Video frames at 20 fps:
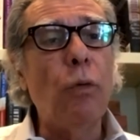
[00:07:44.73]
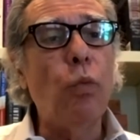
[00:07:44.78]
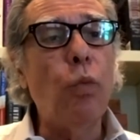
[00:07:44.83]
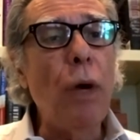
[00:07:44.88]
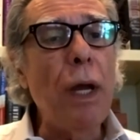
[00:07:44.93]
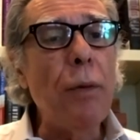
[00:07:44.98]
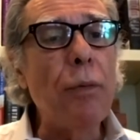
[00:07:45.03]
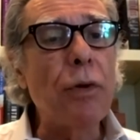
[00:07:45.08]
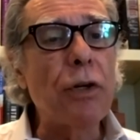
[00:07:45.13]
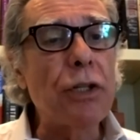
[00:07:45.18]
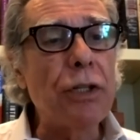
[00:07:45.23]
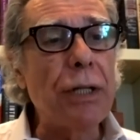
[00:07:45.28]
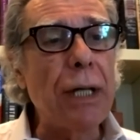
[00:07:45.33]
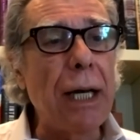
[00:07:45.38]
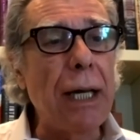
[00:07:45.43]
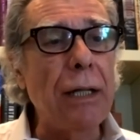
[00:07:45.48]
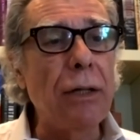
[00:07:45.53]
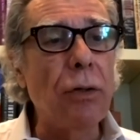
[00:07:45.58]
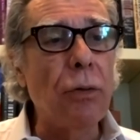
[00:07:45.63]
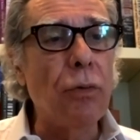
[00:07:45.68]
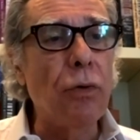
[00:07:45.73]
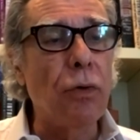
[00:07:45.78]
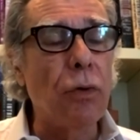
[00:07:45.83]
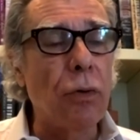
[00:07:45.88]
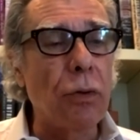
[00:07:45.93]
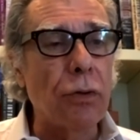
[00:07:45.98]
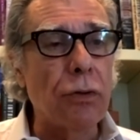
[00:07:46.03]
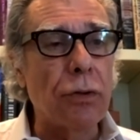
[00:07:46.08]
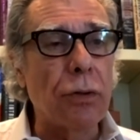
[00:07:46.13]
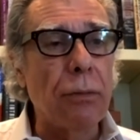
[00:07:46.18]
We were setting the
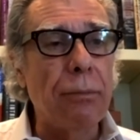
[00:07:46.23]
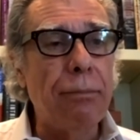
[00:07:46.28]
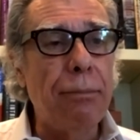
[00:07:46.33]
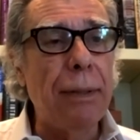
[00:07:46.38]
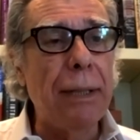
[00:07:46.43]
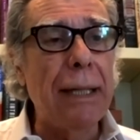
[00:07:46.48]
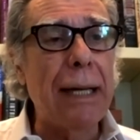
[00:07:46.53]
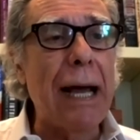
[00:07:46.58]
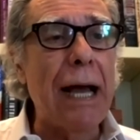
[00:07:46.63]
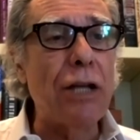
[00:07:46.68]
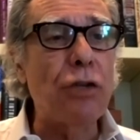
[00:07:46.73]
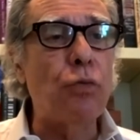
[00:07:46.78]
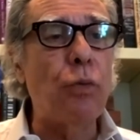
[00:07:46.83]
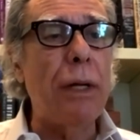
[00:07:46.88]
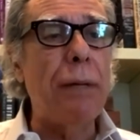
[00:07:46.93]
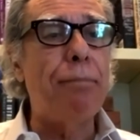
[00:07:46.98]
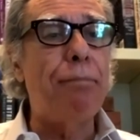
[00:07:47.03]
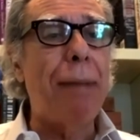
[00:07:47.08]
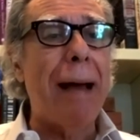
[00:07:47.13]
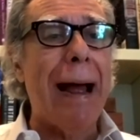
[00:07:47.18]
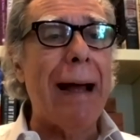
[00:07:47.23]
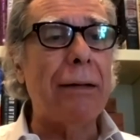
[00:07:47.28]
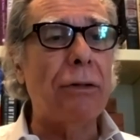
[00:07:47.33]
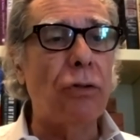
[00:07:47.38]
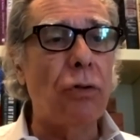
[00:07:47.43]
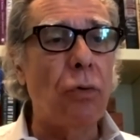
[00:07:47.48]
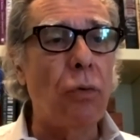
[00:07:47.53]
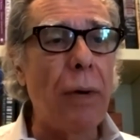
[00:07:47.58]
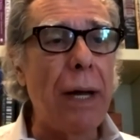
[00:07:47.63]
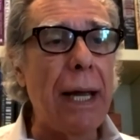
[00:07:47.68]
rules, but as we
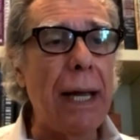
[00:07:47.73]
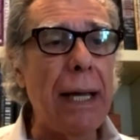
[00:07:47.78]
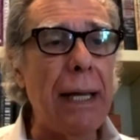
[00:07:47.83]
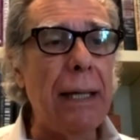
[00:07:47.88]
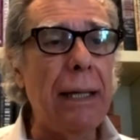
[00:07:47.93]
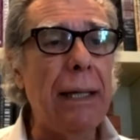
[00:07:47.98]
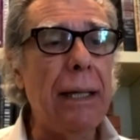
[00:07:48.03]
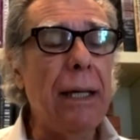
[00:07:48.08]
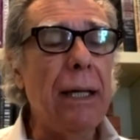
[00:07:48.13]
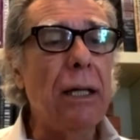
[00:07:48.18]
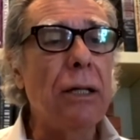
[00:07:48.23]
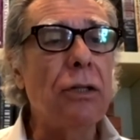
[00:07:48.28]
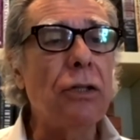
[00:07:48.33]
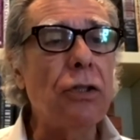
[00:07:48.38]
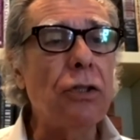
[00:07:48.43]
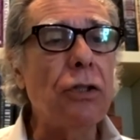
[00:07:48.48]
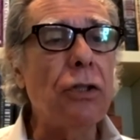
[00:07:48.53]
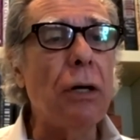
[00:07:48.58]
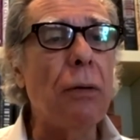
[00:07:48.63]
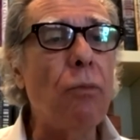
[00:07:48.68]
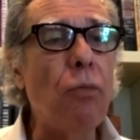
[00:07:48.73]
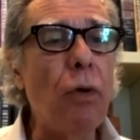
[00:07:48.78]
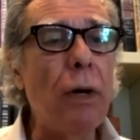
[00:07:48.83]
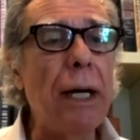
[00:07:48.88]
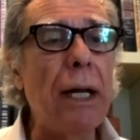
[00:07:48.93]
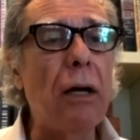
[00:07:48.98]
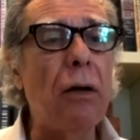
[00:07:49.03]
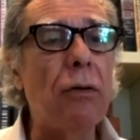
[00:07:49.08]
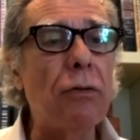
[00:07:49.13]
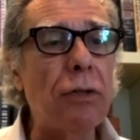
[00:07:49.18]
backed away,
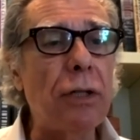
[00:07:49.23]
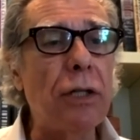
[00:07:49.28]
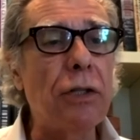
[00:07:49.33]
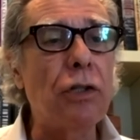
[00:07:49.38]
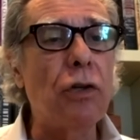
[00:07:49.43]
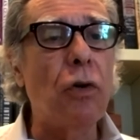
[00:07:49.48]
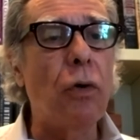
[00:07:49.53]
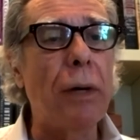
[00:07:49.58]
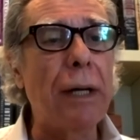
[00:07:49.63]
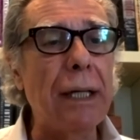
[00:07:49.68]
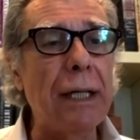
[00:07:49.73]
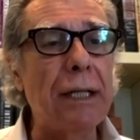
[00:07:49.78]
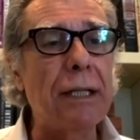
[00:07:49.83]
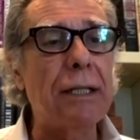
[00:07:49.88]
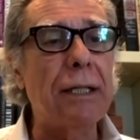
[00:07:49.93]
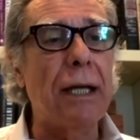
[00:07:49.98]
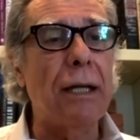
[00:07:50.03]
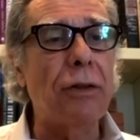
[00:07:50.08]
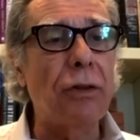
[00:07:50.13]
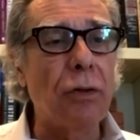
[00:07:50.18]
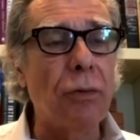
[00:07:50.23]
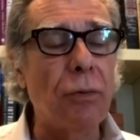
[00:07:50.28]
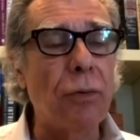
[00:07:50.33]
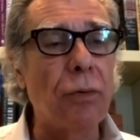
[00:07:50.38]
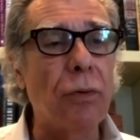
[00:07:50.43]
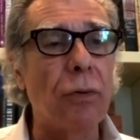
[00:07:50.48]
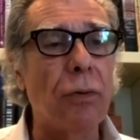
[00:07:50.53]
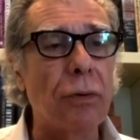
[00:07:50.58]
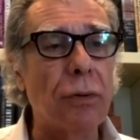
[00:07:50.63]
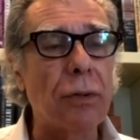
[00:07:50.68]
someone else is going to set the
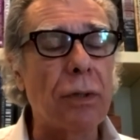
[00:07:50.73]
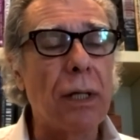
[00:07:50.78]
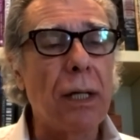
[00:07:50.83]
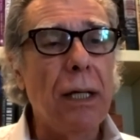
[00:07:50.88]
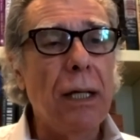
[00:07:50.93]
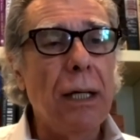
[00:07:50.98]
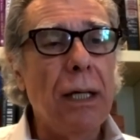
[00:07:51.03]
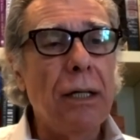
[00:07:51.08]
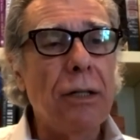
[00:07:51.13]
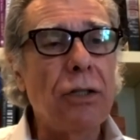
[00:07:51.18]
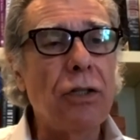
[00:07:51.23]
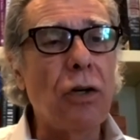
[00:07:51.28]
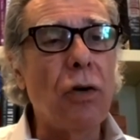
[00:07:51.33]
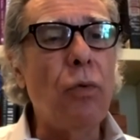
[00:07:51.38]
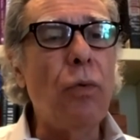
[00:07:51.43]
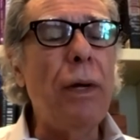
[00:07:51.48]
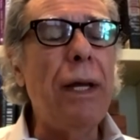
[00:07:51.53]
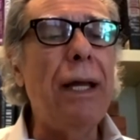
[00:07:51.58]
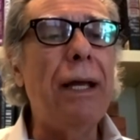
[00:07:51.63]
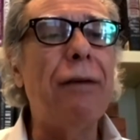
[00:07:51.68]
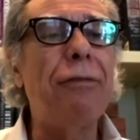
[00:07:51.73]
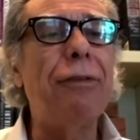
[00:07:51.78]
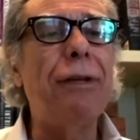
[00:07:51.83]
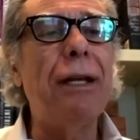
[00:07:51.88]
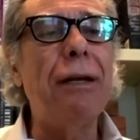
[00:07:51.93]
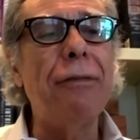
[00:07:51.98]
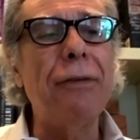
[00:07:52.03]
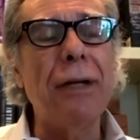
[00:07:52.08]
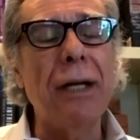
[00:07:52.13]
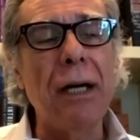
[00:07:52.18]
rules. So we have
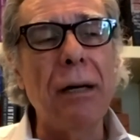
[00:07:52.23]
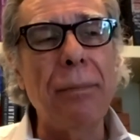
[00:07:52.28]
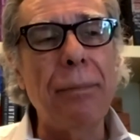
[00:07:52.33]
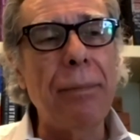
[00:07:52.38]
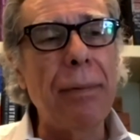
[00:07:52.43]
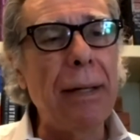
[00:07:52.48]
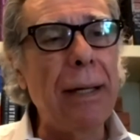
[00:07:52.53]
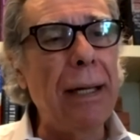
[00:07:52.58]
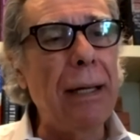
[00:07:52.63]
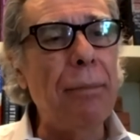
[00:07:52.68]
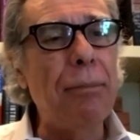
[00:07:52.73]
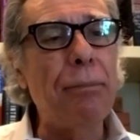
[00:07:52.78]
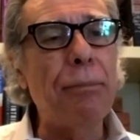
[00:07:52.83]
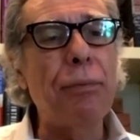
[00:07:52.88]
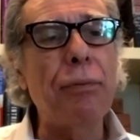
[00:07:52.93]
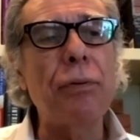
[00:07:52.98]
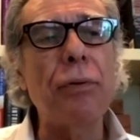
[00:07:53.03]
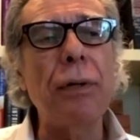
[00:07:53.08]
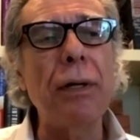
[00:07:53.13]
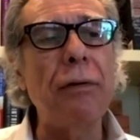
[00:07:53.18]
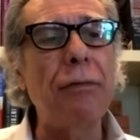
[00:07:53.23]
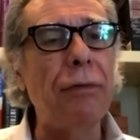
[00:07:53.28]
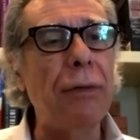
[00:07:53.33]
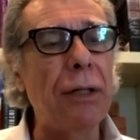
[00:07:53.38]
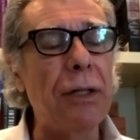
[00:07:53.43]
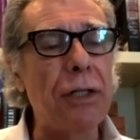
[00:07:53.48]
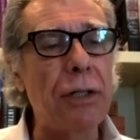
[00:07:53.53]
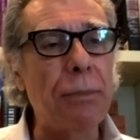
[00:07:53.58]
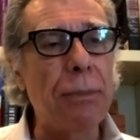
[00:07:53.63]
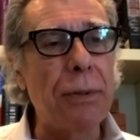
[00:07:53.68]
given up a
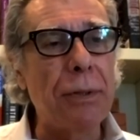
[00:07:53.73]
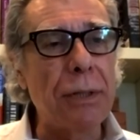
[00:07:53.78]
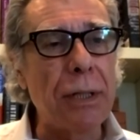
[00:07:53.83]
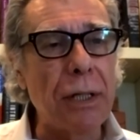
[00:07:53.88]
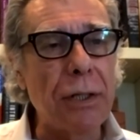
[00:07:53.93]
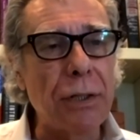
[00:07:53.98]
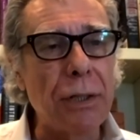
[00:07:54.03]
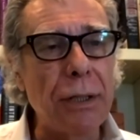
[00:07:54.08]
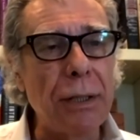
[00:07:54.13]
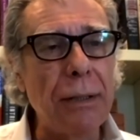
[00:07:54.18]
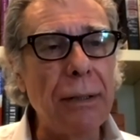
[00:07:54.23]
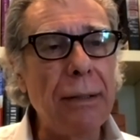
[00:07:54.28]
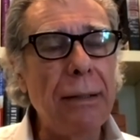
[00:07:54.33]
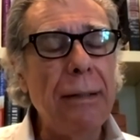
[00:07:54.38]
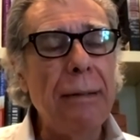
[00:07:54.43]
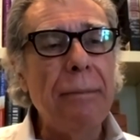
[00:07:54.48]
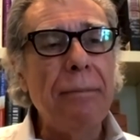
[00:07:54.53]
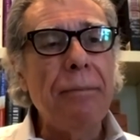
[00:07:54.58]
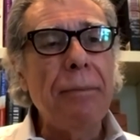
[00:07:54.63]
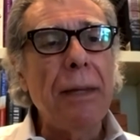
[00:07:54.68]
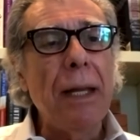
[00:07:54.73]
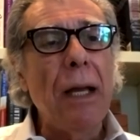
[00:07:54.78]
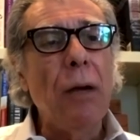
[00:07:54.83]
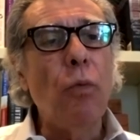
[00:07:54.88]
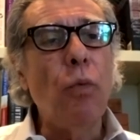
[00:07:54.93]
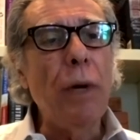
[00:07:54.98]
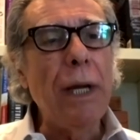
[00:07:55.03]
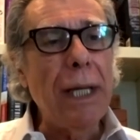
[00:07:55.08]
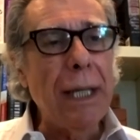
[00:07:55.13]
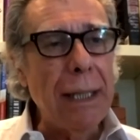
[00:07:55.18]
privileged position.
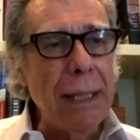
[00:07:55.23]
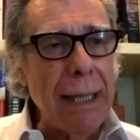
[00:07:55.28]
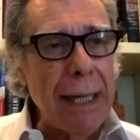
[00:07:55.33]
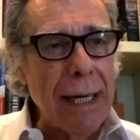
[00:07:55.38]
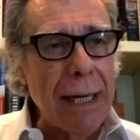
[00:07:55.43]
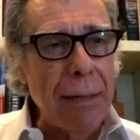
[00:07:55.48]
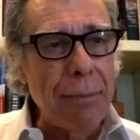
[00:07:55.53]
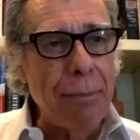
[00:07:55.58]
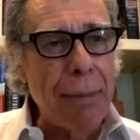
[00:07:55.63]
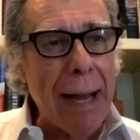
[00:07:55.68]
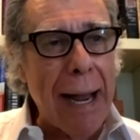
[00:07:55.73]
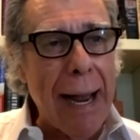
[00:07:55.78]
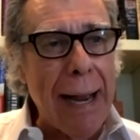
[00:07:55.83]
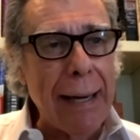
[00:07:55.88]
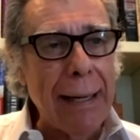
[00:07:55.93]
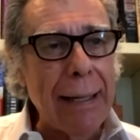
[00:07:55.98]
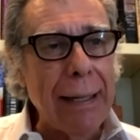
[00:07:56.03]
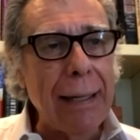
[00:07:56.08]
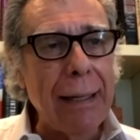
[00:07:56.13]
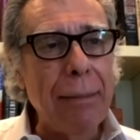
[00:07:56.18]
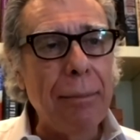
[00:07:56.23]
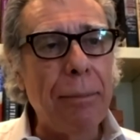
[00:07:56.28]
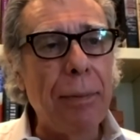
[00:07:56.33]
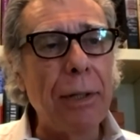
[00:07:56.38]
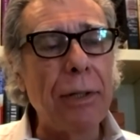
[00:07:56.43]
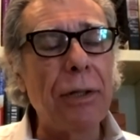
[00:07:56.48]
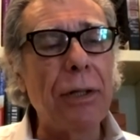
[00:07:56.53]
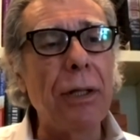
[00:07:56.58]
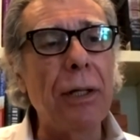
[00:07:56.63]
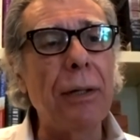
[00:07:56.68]
We can get it back,
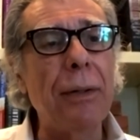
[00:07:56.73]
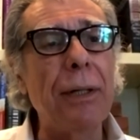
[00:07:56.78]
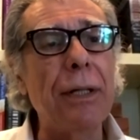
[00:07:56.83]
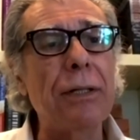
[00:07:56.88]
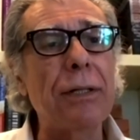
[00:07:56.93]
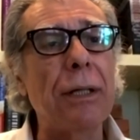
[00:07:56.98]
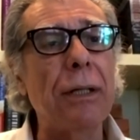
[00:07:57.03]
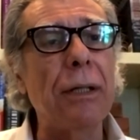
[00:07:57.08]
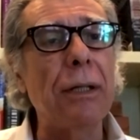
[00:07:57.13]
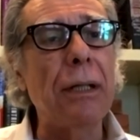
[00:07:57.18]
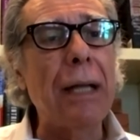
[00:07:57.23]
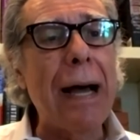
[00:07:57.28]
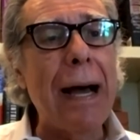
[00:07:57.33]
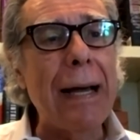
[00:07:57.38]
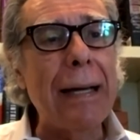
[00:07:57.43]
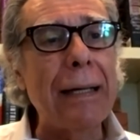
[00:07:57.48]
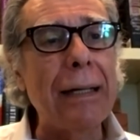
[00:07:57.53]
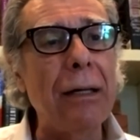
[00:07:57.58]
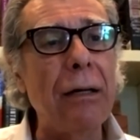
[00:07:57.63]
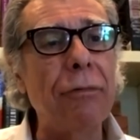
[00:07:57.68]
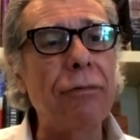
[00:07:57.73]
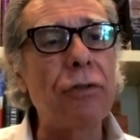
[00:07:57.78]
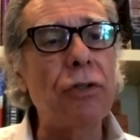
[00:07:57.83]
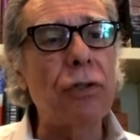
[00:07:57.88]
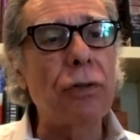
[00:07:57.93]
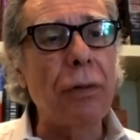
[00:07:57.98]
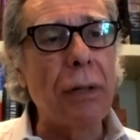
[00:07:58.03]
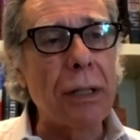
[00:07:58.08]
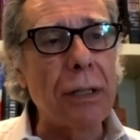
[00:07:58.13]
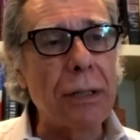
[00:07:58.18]
but there is a lot of
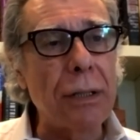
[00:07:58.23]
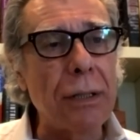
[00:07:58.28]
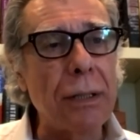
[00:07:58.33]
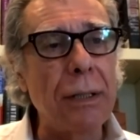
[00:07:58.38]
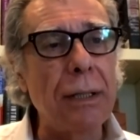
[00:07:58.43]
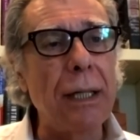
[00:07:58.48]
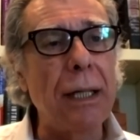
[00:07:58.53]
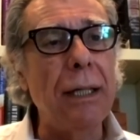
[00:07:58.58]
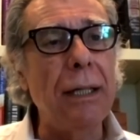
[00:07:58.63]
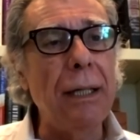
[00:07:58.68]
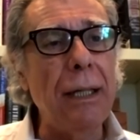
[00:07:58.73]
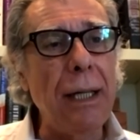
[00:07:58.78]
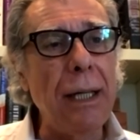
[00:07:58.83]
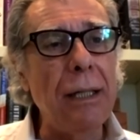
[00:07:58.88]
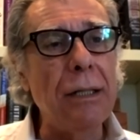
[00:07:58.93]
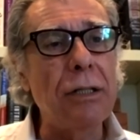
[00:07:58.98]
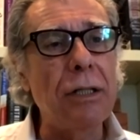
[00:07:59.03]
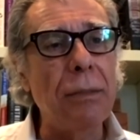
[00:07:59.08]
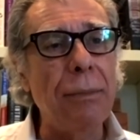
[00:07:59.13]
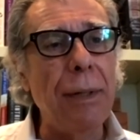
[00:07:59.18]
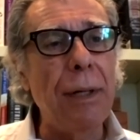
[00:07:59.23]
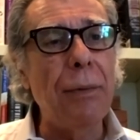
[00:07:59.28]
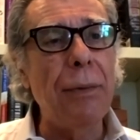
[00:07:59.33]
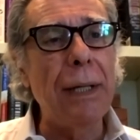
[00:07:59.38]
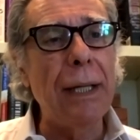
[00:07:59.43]
trust that needs to be